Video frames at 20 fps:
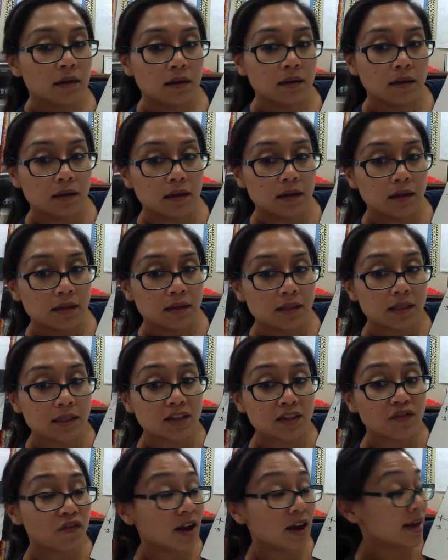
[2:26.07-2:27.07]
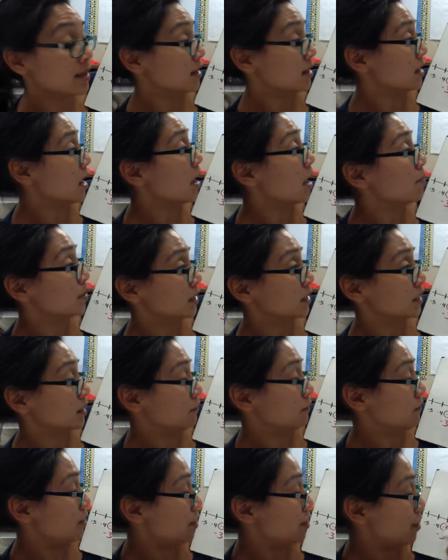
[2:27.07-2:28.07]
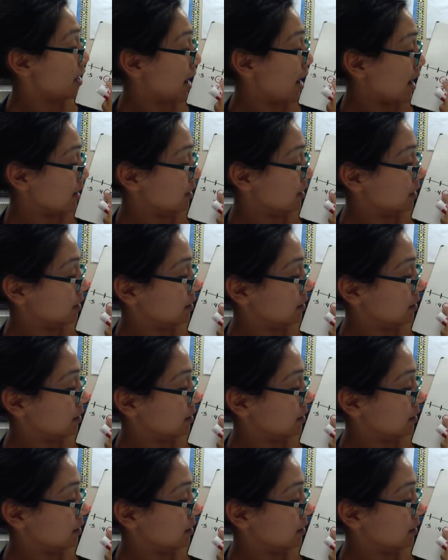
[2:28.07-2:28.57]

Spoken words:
says find the opposite of that.